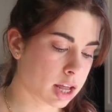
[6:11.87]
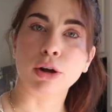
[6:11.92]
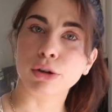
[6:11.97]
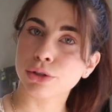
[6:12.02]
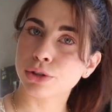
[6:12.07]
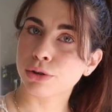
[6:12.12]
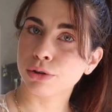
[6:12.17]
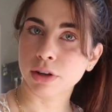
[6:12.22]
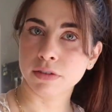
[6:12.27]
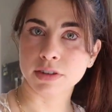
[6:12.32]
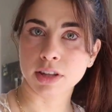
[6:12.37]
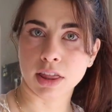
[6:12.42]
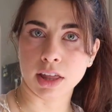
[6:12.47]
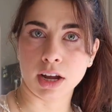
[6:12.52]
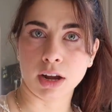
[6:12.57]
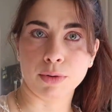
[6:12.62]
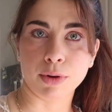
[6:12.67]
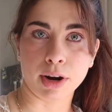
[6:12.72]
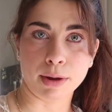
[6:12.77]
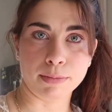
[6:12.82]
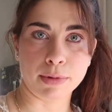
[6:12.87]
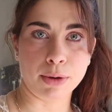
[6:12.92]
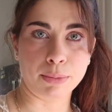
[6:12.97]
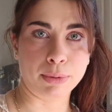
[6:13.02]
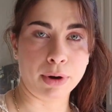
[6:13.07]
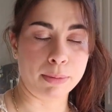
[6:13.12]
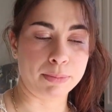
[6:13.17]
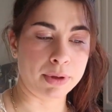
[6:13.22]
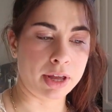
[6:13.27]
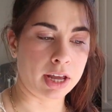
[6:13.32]
also love to think when I'm meal
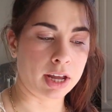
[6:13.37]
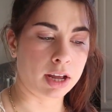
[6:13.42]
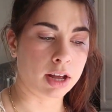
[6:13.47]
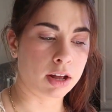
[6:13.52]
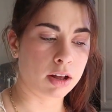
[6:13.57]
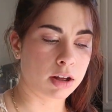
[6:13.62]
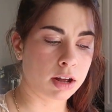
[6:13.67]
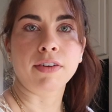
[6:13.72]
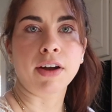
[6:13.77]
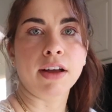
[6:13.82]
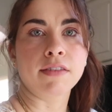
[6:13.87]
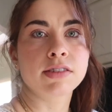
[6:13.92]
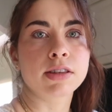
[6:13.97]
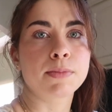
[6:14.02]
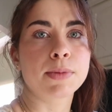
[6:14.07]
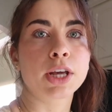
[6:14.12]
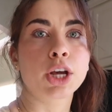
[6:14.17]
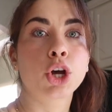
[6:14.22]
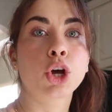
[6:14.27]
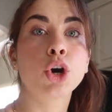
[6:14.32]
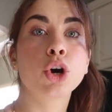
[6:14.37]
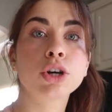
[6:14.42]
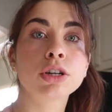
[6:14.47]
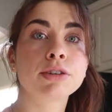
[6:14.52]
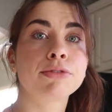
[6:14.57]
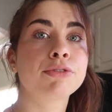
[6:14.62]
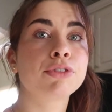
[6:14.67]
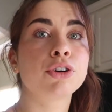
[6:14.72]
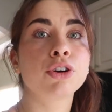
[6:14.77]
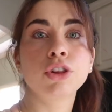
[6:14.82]
prepping, if I have something cooked
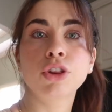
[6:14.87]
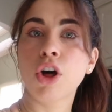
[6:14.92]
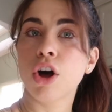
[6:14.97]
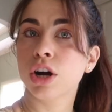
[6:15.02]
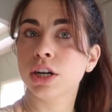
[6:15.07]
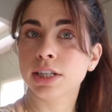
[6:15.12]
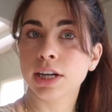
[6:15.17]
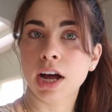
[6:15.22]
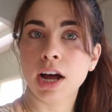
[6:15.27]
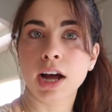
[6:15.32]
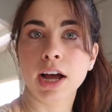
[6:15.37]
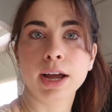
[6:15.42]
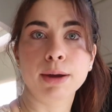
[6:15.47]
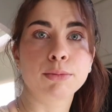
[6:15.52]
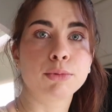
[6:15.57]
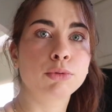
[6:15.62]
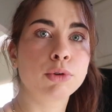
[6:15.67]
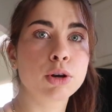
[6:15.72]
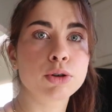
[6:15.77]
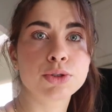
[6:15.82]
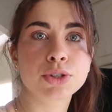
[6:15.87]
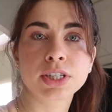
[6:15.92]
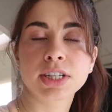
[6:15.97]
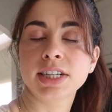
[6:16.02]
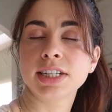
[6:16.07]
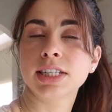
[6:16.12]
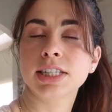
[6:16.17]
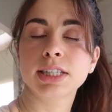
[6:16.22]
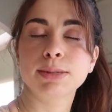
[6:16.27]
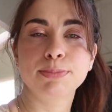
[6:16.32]
for a long time,
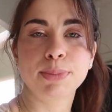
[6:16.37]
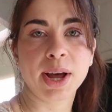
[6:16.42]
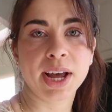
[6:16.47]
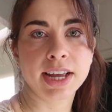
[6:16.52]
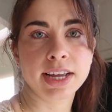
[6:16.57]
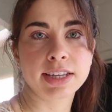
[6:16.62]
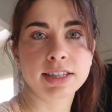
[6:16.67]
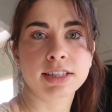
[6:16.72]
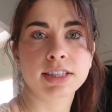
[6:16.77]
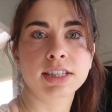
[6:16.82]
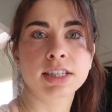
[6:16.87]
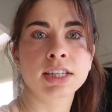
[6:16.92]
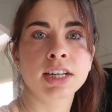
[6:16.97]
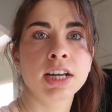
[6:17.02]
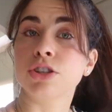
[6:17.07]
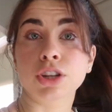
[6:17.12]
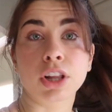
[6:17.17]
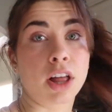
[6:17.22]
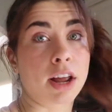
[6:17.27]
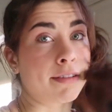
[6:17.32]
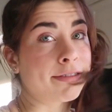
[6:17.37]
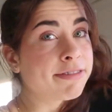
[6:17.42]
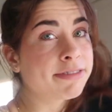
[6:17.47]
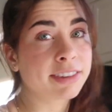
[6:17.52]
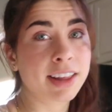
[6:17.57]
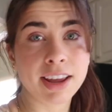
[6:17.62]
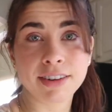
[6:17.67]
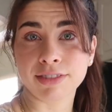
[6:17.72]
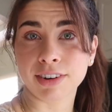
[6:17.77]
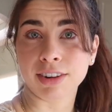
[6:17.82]
roasted, spiced, there's a lot of
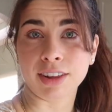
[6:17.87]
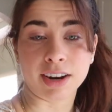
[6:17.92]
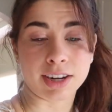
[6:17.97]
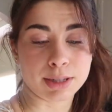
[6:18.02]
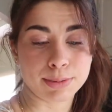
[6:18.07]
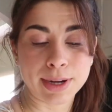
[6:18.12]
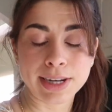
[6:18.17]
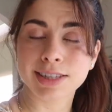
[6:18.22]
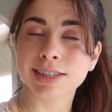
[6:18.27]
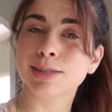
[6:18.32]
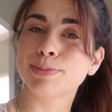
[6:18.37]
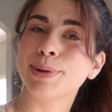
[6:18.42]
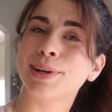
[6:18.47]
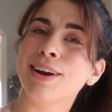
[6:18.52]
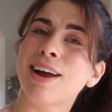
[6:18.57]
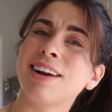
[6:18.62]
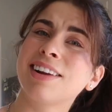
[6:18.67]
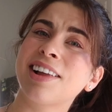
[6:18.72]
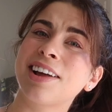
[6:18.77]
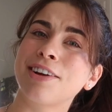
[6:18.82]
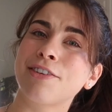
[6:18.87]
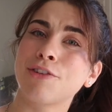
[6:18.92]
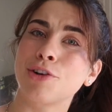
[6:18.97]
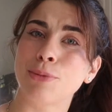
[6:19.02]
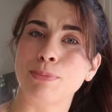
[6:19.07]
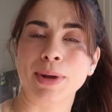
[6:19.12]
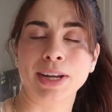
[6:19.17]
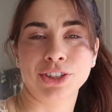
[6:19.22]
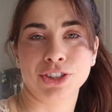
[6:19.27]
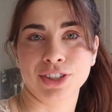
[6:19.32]
flavor, a lot of spices, but not a lot of
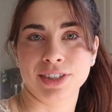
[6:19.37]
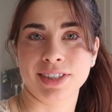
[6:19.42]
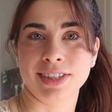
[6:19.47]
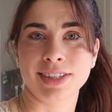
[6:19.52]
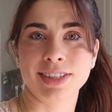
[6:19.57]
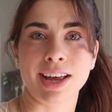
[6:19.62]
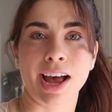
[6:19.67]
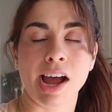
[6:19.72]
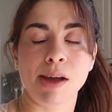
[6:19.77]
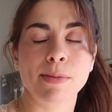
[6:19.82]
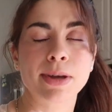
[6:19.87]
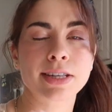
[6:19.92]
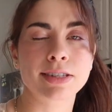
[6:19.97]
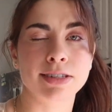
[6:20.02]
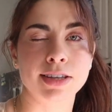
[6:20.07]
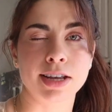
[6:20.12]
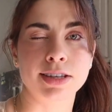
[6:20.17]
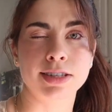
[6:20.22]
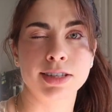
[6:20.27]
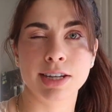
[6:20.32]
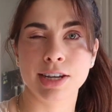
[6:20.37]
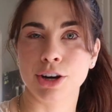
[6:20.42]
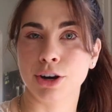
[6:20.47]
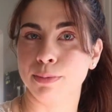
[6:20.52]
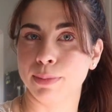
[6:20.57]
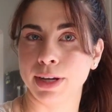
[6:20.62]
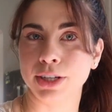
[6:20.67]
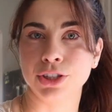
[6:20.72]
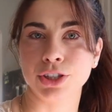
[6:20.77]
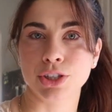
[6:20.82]
herbaceousness. I'm a zesty,
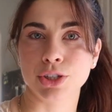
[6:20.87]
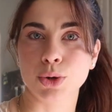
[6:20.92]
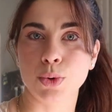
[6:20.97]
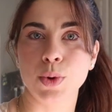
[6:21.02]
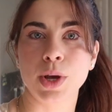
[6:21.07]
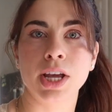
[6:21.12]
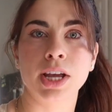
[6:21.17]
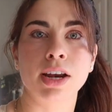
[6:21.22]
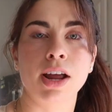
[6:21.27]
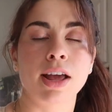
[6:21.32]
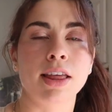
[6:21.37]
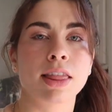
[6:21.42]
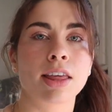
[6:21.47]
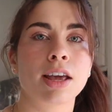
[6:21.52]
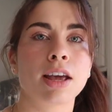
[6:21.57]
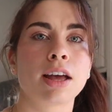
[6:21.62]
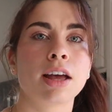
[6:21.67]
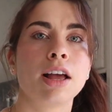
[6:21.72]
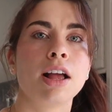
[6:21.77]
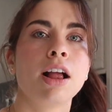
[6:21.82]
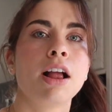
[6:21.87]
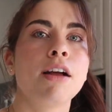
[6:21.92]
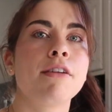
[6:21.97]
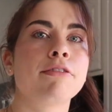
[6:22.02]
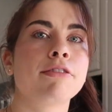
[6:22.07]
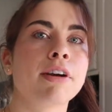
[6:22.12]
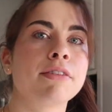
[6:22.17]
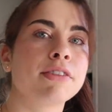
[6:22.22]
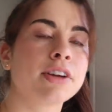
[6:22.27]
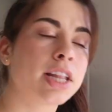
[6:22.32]
herbaceous queen. I think
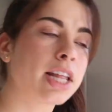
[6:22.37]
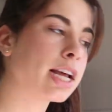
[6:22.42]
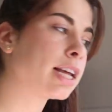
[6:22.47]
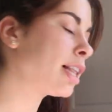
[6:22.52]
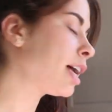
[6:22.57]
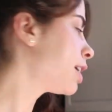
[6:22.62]
for everything